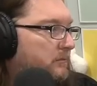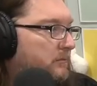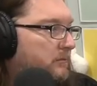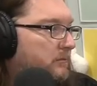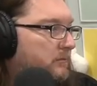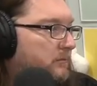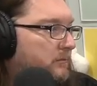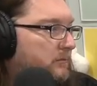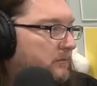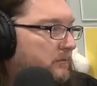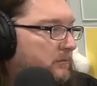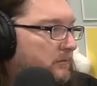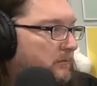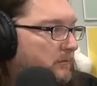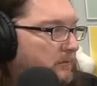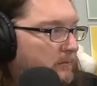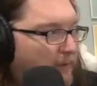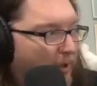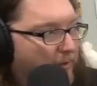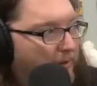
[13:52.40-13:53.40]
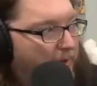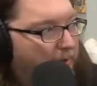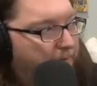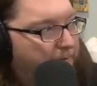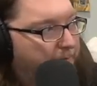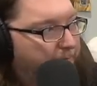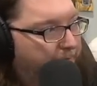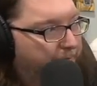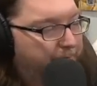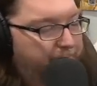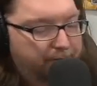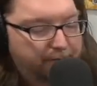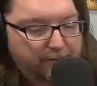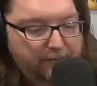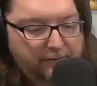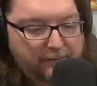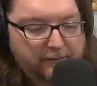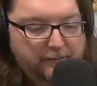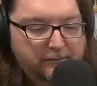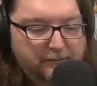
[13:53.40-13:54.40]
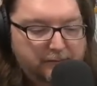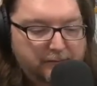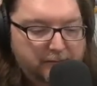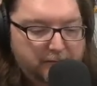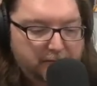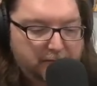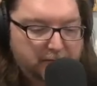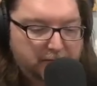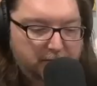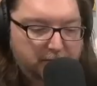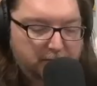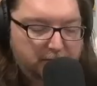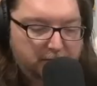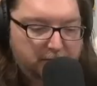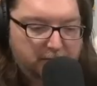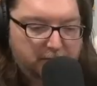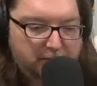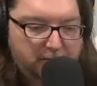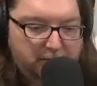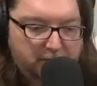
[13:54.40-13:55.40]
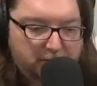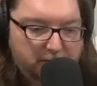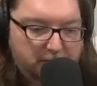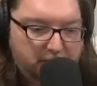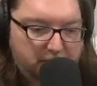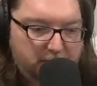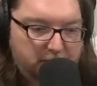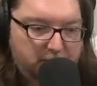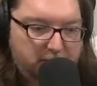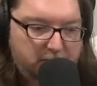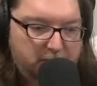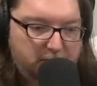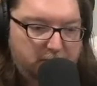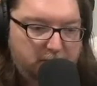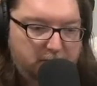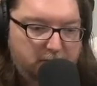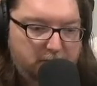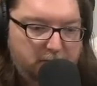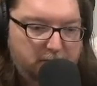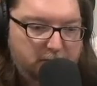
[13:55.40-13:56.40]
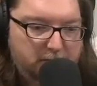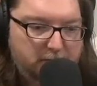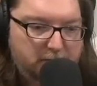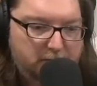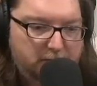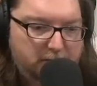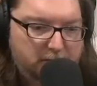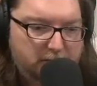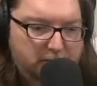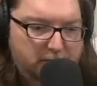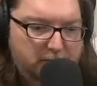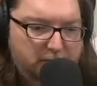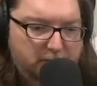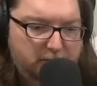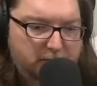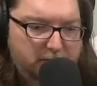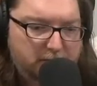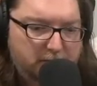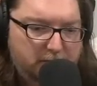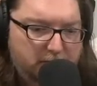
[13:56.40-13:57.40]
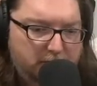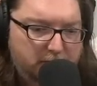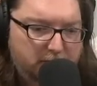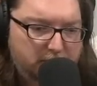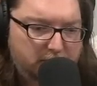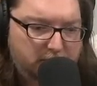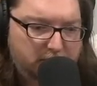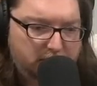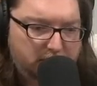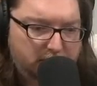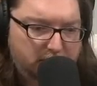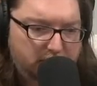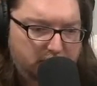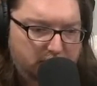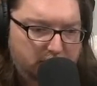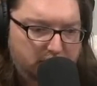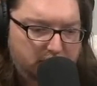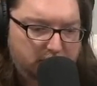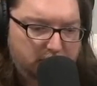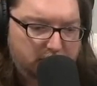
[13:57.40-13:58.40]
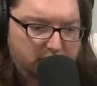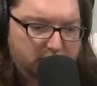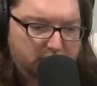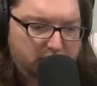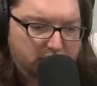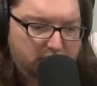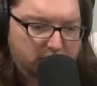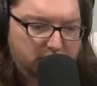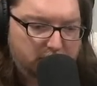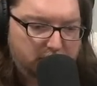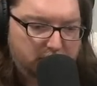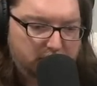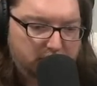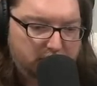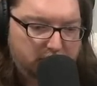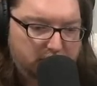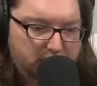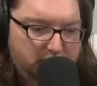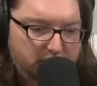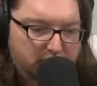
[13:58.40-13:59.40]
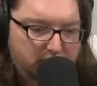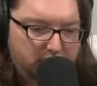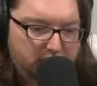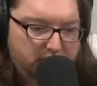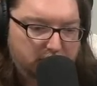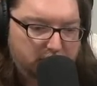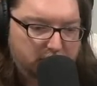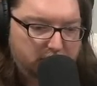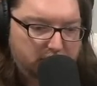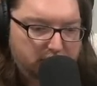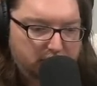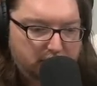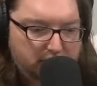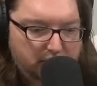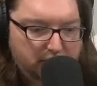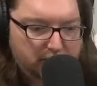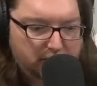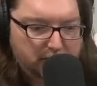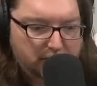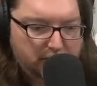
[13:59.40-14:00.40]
[no speech]